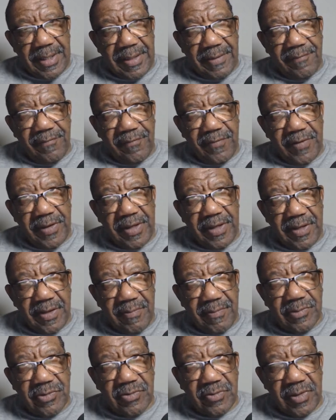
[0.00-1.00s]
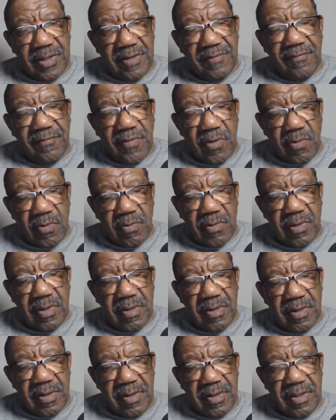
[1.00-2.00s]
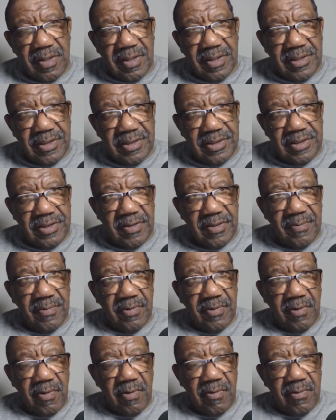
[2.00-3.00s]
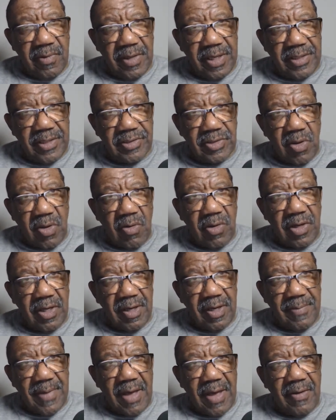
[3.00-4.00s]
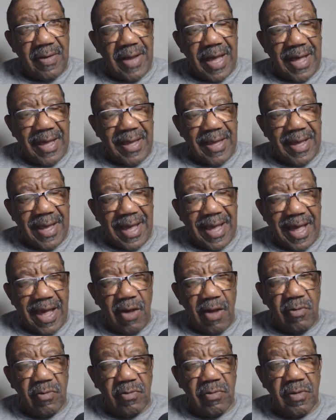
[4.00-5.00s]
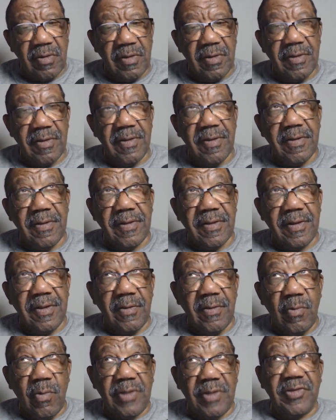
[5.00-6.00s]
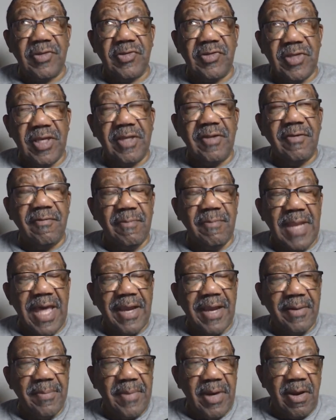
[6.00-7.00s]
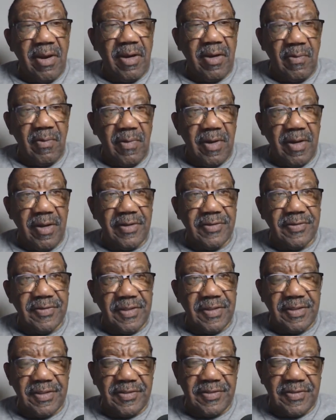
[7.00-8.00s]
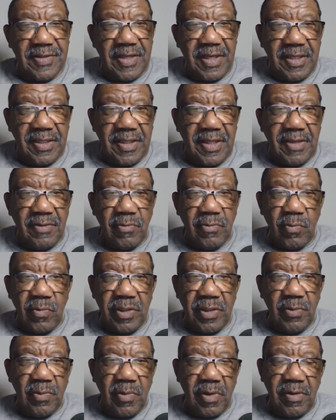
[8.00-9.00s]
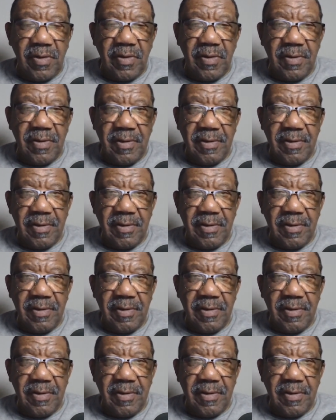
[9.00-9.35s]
for him to invoke Jim Crow in talking about how what the state of Black America was, and to say that we were